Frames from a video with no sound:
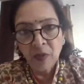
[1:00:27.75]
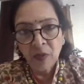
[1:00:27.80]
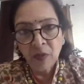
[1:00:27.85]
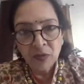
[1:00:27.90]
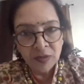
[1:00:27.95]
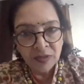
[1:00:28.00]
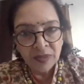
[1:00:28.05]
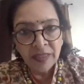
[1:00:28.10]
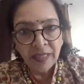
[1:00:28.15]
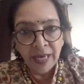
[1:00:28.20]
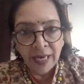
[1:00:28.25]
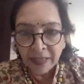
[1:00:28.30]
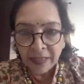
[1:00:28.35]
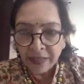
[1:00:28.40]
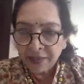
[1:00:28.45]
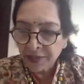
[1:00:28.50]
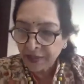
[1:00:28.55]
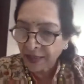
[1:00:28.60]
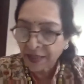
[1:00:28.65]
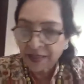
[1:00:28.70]
because the
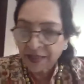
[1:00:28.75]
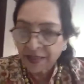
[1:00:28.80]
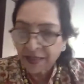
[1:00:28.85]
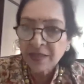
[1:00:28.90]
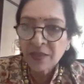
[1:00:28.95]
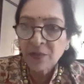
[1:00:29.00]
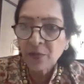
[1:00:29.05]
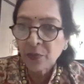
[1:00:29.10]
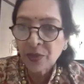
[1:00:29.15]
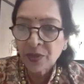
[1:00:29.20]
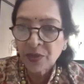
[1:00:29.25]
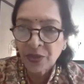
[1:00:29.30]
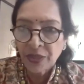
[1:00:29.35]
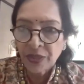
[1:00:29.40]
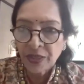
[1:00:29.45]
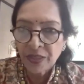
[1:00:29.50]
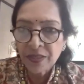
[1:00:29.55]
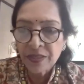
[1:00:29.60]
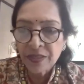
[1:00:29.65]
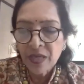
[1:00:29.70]
antigenicity will
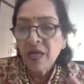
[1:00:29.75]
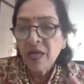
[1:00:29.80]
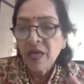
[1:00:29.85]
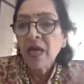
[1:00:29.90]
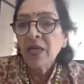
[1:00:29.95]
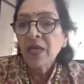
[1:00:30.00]
change